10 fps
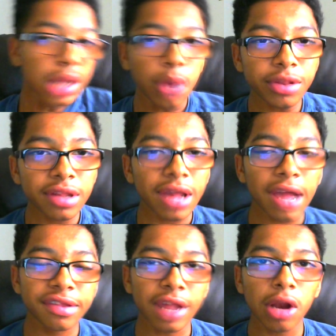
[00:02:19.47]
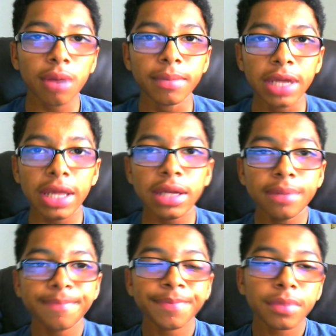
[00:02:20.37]
what this guy Zaram did
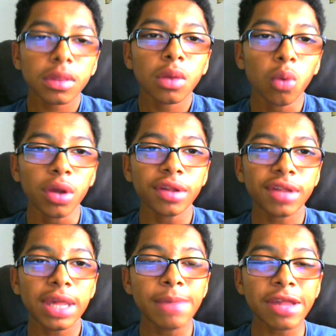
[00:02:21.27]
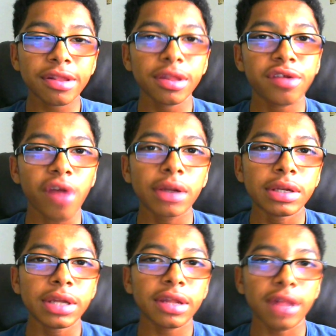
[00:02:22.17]
was he basically tried to
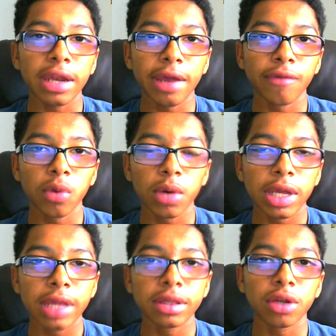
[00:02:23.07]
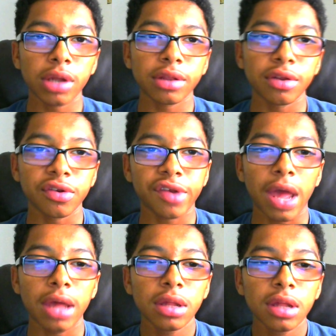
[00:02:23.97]
dictate everyone in the director's
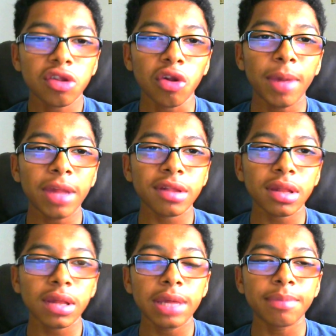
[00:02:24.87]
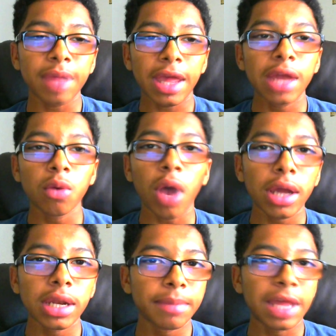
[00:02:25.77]
chat. So basically, NY
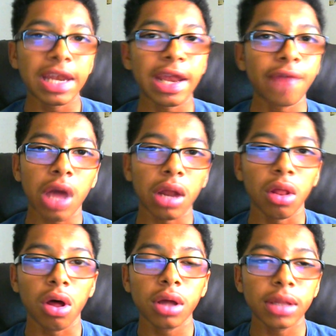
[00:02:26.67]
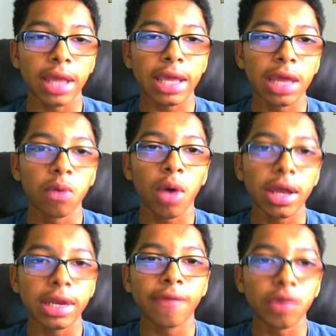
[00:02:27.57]
and him, they never got along. Like, NY
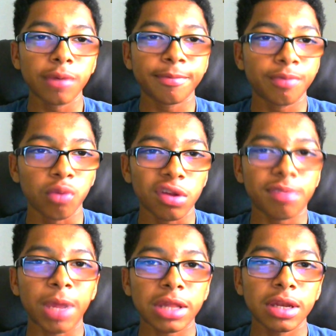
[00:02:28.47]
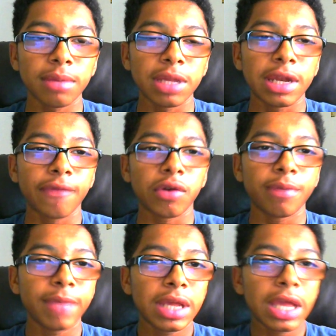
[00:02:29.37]
never respected him. He
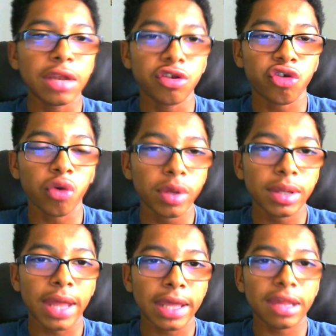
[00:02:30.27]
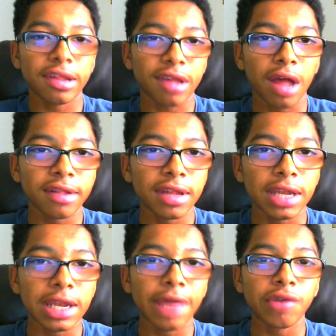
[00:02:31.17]
never enjoyed, like, his content.
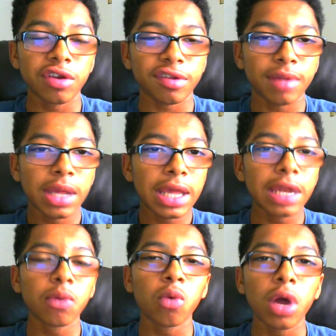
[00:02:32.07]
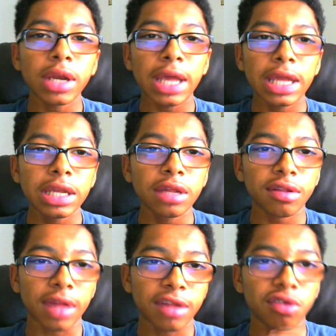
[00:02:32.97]
He didn't want any,
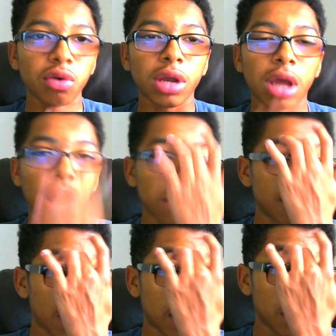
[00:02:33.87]
like, sort of contact